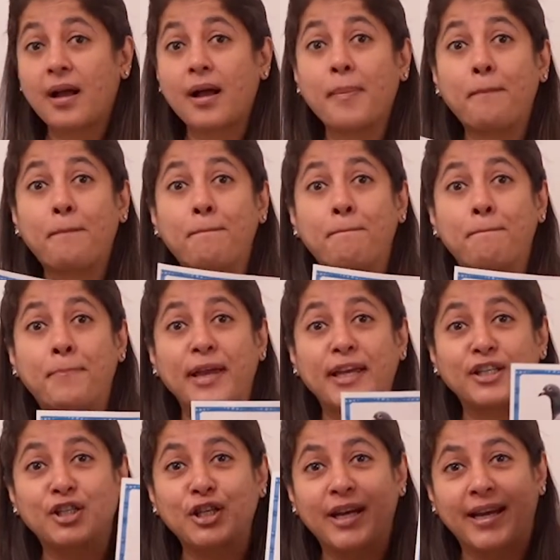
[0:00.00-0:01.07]
a
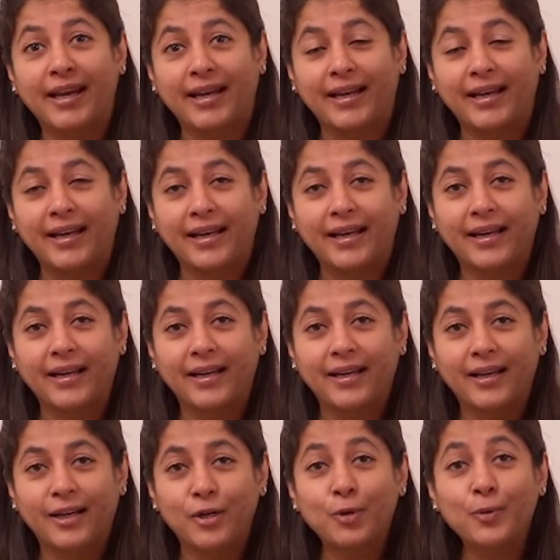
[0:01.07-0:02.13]
pigeon.
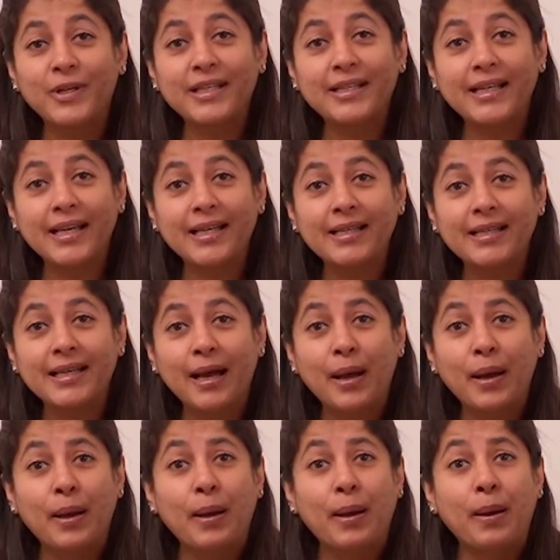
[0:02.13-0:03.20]
Who is this?
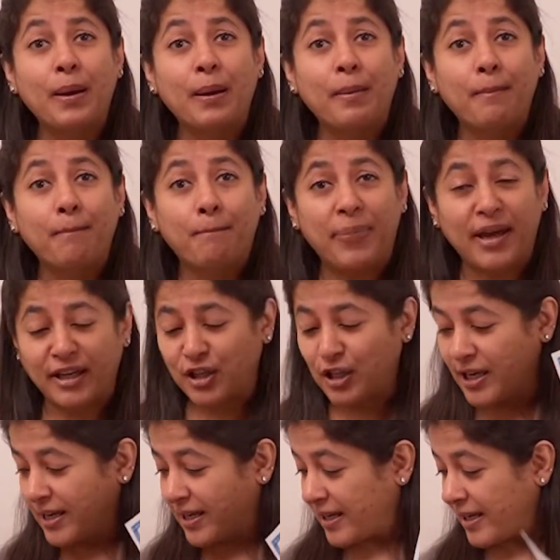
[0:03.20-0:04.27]

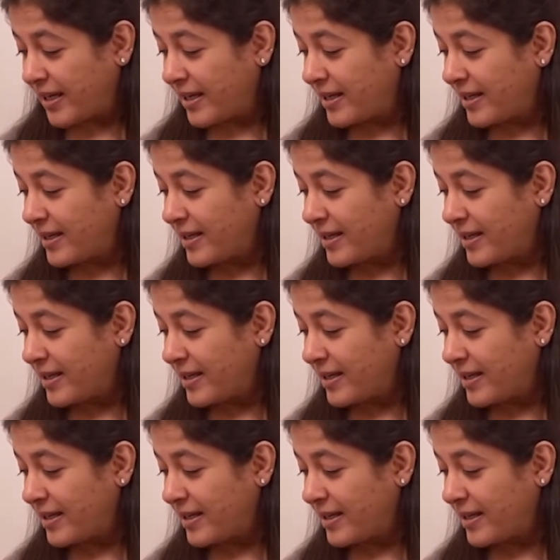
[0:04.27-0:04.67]
pigeon